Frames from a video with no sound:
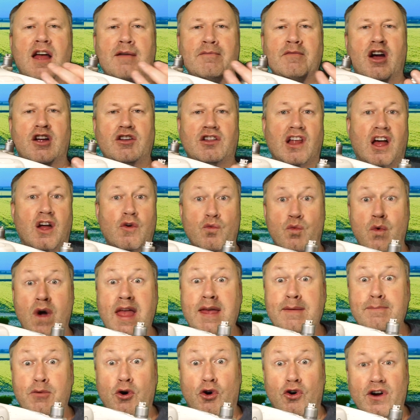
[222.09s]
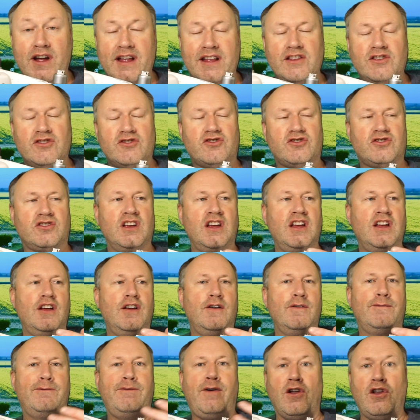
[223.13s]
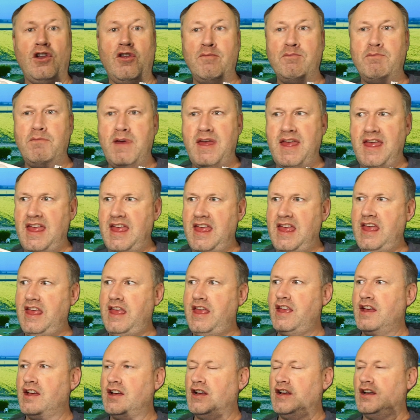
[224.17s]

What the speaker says: mode like waypoints, follow me,